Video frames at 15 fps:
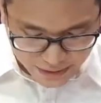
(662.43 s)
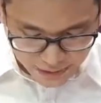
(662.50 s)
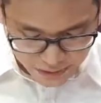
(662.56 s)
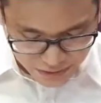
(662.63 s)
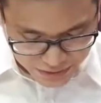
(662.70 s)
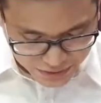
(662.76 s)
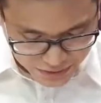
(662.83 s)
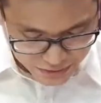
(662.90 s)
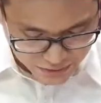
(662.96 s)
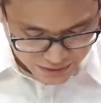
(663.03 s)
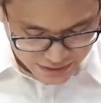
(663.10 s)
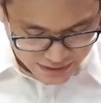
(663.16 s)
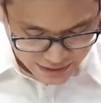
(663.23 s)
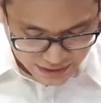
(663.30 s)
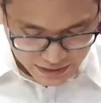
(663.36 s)
to your
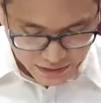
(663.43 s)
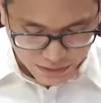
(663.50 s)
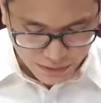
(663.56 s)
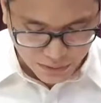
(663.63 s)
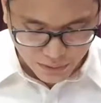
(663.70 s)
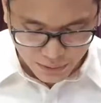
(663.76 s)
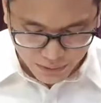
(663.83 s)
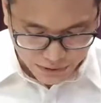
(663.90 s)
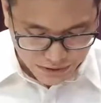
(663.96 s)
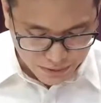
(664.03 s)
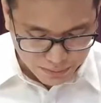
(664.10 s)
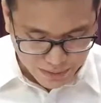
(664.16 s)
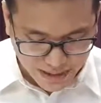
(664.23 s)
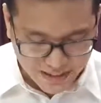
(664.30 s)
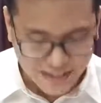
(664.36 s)
servants and your glorious
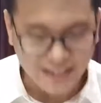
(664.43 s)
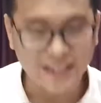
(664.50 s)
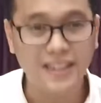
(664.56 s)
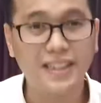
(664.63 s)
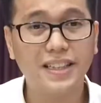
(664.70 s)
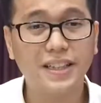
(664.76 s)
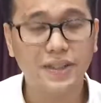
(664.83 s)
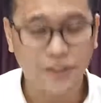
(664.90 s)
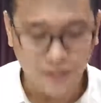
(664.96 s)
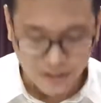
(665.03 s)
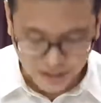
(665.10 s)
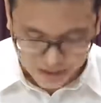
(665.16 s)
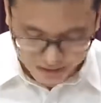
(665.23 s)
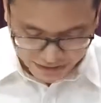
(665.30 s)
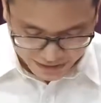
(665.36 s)
majesty to
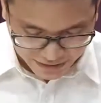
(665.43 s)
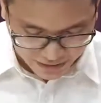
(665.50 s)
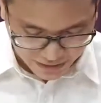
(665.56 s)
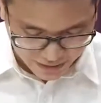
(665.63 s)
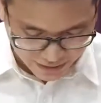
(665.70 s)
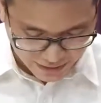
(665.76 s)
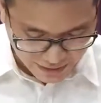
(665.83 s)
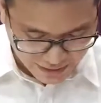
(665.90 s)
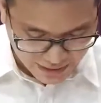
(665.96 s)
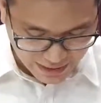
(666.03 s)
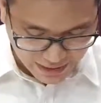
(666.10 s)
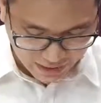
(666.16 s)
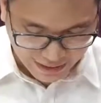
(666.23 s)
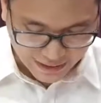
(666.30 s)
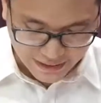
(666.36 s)
their children.
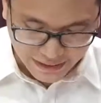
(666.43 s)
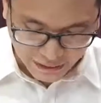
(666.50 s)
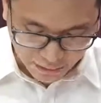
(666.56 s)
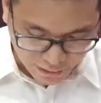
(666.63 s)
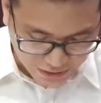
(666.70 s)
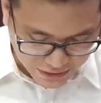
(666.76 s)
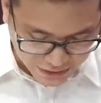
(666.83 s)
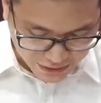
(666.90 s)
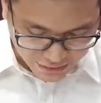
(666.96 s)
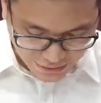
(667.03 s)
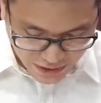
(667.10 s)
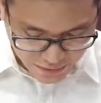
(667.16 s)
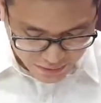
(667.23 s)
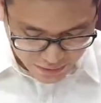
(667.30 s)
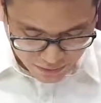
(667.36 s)
And let the gracious
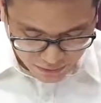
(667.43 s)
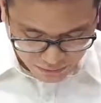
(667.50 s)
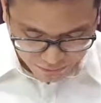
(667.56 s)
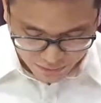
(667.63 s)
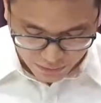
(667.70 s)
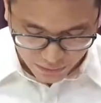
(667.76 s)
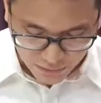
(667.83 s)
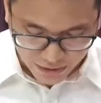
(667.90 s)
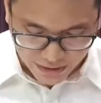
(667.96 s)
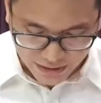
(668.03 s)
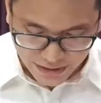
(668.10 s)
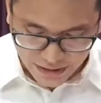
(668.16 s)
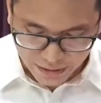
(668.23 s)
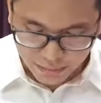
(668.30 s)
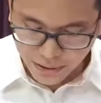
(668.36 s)
favor of the Lord our
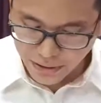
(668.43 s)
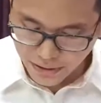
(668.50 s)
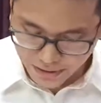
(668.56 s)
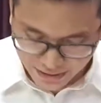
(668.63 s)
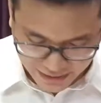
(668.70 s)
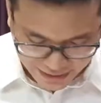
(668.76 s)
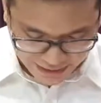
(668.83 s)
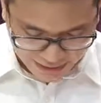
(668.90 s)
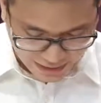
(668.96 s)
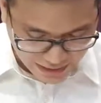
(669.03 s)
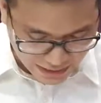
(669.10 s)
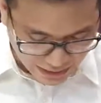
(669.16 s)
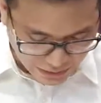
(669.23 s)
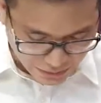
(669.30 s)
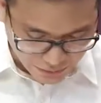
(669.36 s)
God be on us.
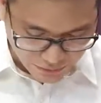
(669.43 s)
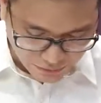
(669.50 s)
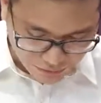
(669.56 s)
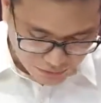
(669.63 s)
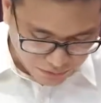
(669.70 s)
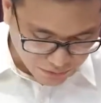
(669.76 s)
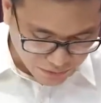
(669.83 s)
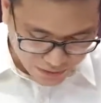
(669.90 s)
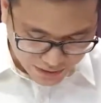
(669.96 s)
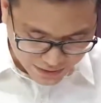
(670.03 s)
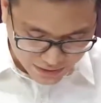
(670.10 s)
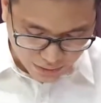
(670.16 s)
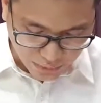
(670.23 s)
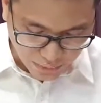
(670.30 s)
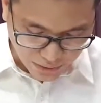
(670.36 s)
Confirm for us
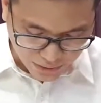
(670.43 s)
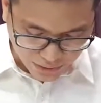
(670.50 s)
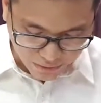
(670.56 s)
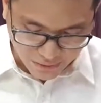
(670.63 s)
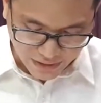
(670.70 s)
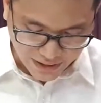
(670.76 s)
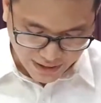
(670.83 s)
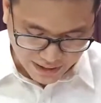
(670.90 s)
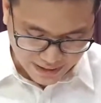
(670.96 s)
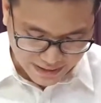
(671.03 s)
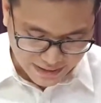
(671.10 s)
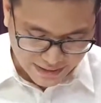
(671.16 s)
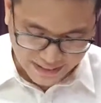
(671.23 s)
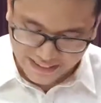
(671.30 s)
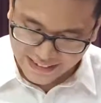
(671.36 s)
the work of our
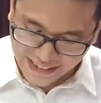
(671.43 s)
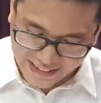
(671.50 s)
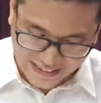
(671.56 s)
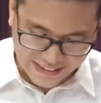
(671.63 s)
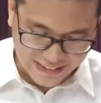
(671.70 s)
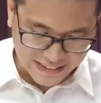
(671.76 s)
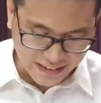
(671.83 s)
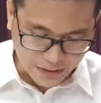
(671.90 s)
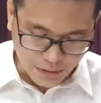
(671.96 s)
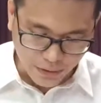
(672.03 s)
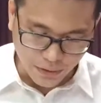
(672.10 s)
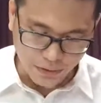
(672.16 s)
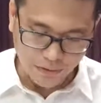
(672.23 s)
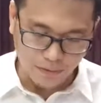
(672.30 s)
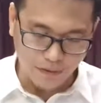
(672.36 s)
hands. Yes,
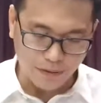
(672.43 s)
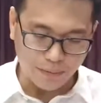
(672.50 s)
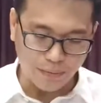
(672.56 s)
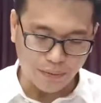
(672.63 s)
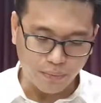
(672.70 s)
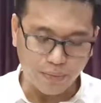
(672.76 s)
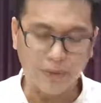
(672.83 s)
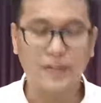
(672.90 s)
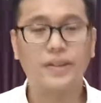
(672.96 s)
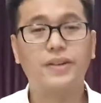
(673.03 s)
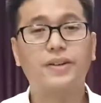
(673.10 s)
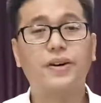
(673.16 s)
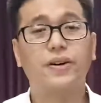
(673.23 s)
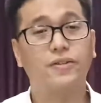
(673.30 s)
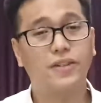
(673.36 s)
confirm the work
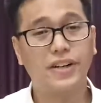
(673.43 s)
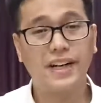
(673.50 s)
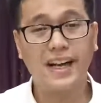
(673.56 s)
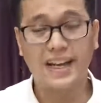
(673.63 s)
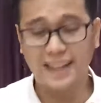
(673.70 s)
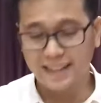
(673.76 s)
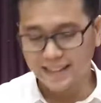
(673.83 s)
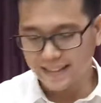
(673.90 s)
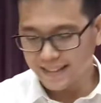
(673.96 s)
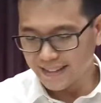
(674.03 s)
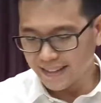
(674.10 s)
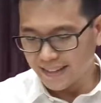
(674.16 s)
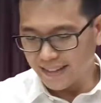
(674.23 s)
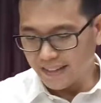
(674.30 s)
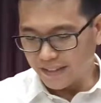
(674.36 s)
of our hands.
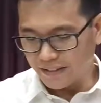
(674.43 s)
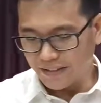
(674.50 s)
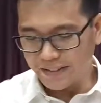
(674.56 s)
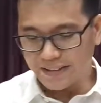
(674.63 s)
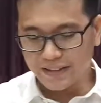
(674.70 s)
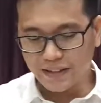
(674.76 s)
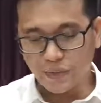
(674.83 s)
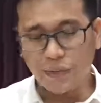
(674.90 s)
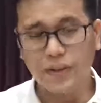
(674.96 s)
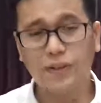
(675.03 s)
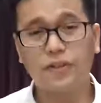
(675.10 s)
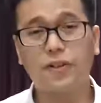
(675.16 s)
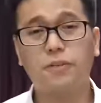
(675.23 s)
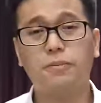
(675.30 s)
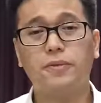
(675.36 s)
And this is a
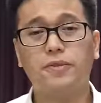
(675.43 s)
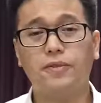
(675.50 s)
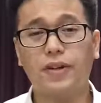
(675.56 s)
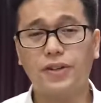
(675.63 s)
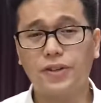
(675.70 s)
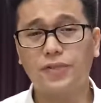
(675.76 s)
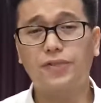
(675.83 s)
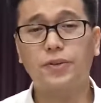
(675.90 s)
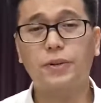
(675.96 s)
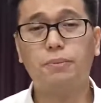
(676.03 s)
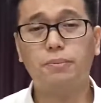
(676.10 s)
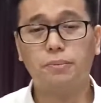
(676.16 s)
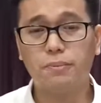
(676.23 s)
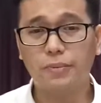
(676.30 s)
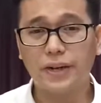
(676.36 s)
wonderful, wonderful
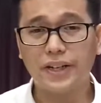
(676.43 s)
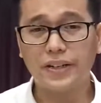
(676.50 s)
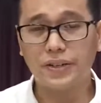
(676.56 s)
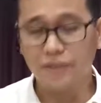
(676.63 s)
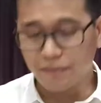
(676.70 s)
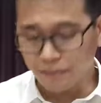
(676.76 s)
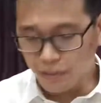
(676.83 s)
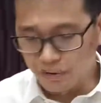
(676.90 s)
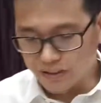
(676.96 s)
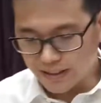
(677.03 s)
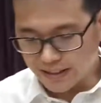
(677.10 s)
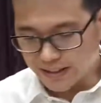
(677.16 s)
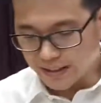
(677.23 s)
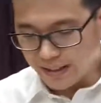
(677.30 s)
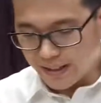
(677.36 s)
prayer of Moses.